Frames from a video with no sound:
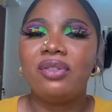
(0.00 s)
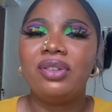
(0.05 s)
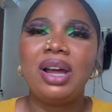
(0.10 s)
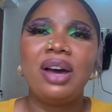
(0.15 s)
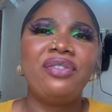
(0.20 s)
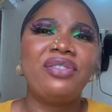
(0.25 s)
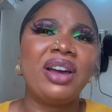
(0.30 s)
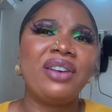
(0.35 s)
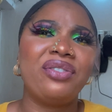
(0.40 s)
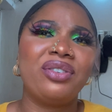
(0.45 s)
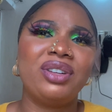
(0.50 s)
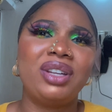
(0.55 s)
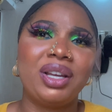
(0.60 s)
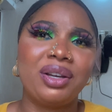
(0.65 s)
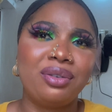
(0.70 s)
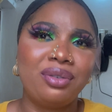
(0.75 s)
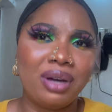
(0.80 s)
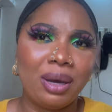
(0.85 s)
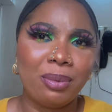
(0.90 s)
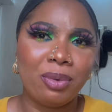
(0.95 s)
that
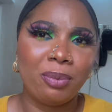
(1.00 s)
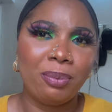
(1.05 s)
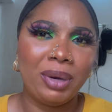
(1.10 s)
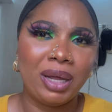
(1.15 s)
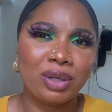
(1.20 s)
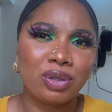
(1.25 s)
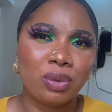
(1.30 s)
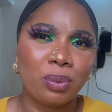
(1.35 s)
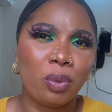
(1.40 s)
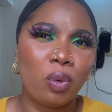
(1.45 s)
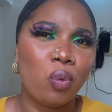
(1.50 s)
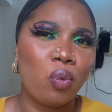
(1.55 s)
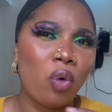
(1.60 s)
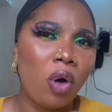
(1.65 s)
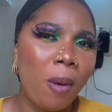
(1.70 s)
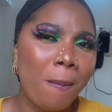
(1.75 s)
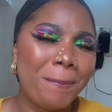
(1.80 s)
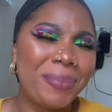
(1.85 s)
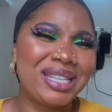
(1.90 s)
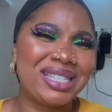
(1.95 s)
500 gram of black soap,
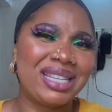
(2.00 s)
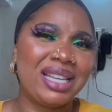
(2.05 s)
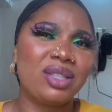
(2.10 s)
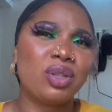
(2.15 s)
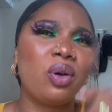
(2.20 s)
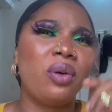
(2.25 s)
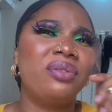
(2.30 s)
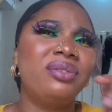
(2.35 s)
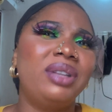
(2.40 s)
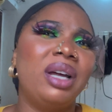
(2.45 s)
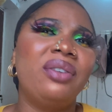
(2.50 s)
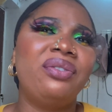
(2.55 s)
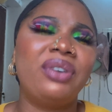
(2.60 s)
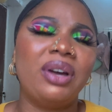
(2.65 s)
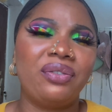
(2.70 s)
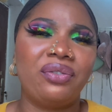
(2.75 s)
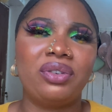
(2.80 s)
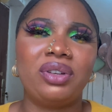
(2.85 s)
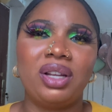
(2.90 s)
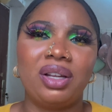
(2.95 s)
1% of that
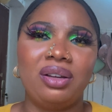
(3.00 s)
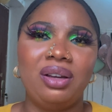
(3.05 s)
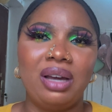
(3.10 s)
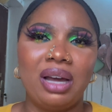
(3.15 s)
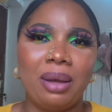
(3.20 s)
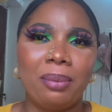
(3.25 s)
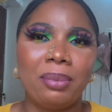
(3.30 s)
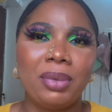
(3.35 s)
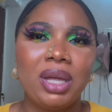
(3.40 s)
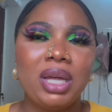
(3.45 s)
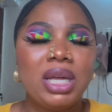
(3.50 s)
500 gram